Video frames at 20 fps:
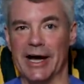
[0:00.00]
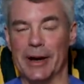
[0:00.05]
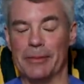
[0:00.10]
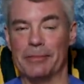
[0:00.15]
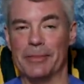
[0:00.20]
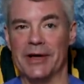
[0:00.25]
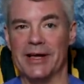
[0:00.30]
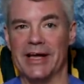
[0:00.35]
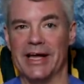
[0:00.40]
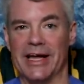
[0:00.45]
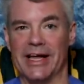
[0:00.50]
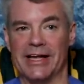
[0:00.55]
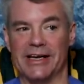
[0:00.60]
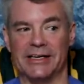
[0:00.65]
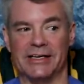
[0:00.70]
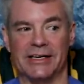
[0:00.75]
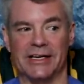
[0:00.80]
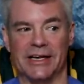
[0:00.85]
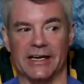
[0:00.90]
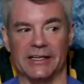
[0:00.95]
up
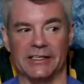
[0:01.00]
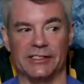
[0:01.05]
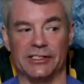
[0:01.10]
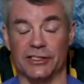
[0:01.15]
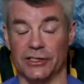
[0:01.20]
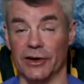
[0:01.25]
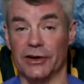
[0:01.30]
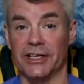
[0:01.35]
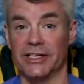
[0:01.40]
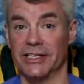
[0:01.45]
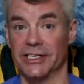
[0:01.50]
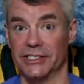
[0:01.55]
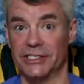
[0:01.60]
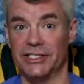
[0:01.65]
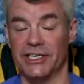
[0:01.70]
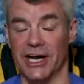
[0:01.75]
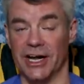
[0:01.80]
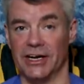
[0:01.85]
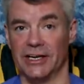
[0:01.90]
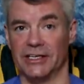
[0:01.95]
and, and starting this
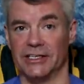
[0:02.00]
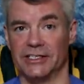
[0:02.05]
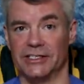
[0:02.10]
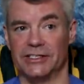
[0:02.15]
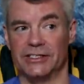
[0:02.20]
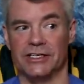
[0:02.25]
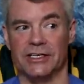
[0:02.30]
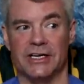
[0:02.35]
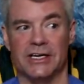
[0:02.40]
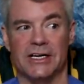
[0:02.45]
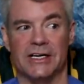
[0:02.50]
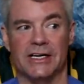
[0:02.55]
challenge